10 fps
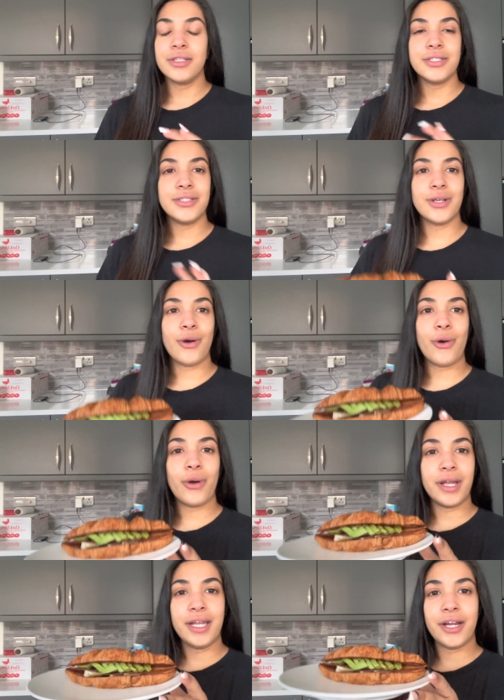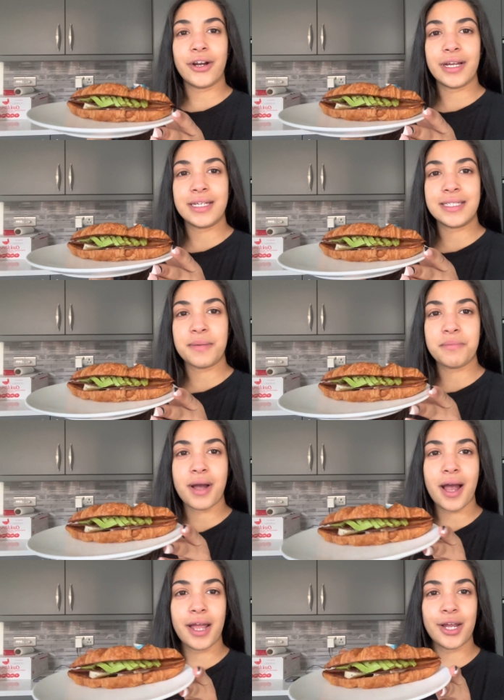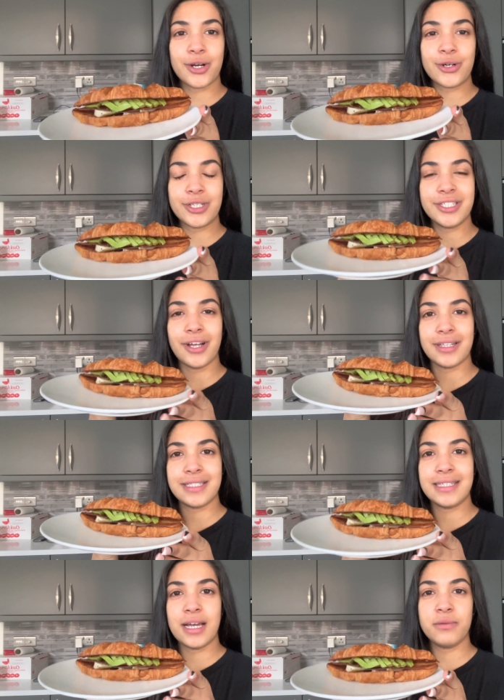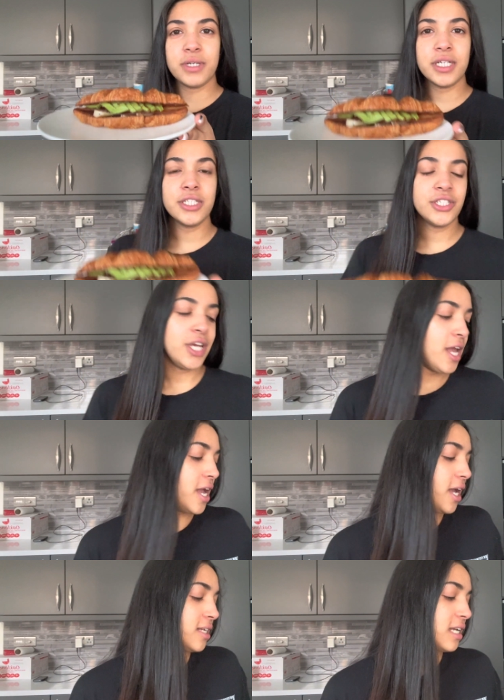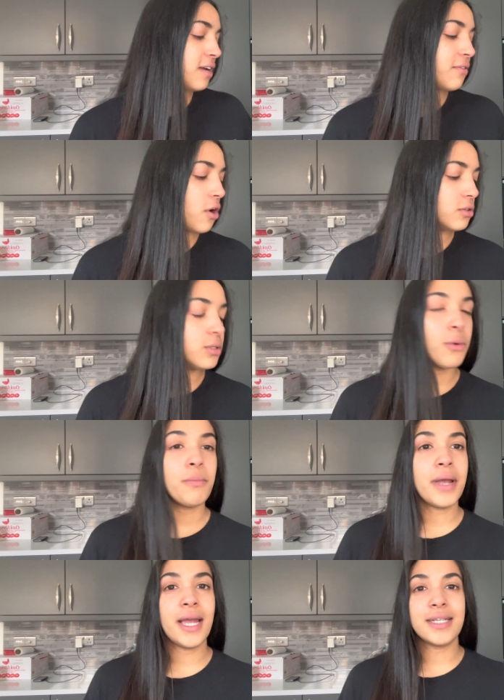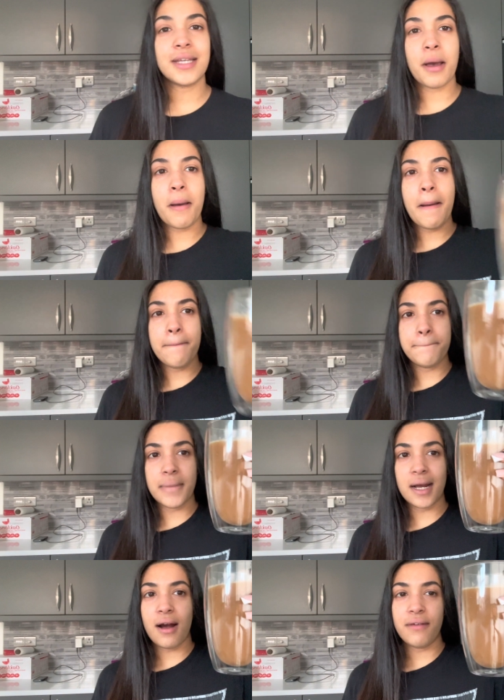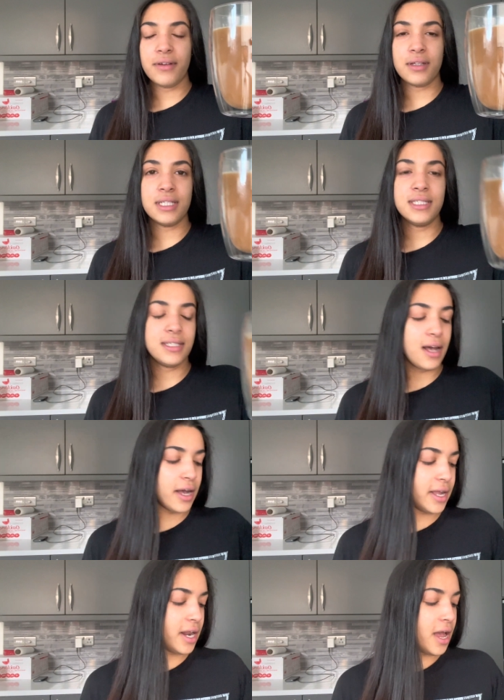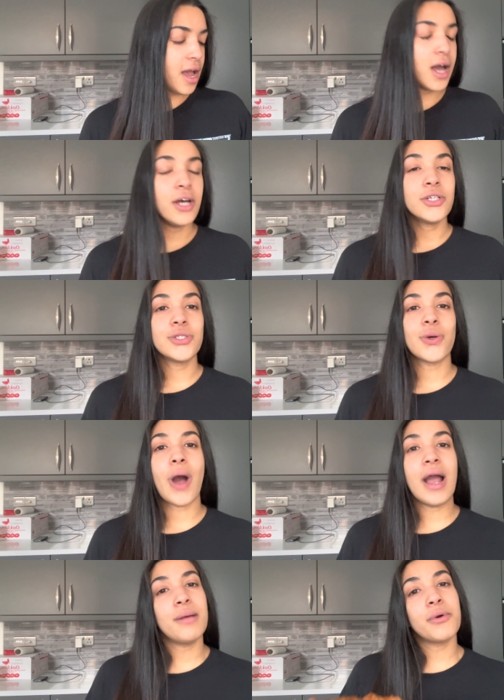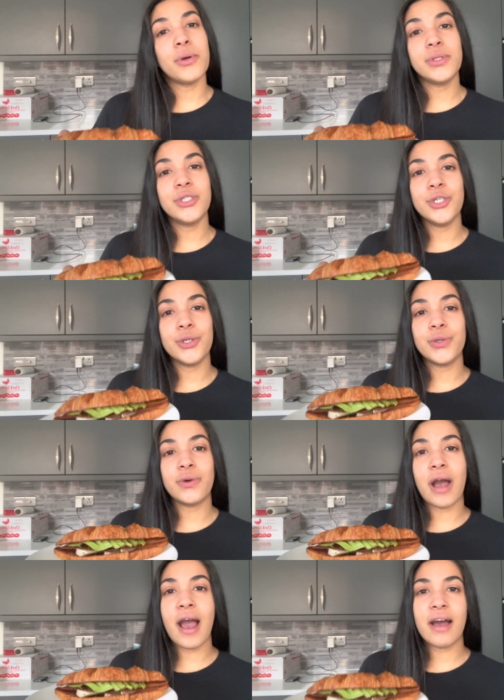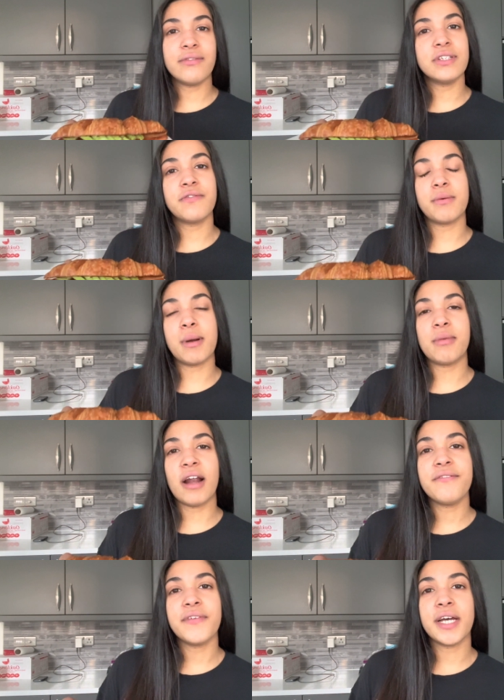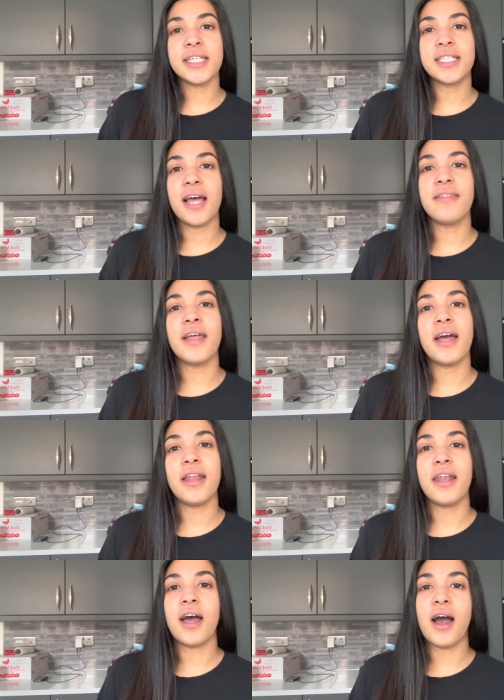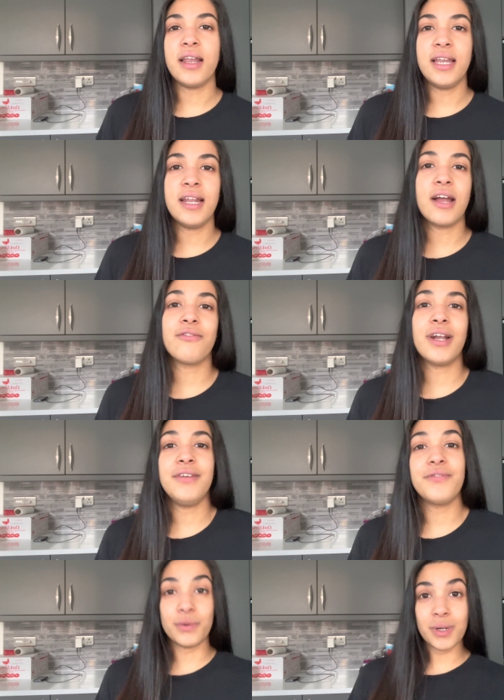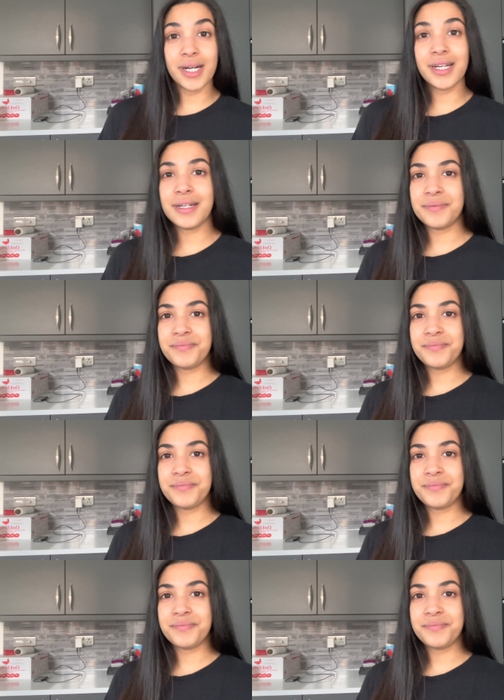So here is my croissant sandwich, and I have also made my coffee on the side. So I am going to have this for my breakfast, and then I need to get ready for work.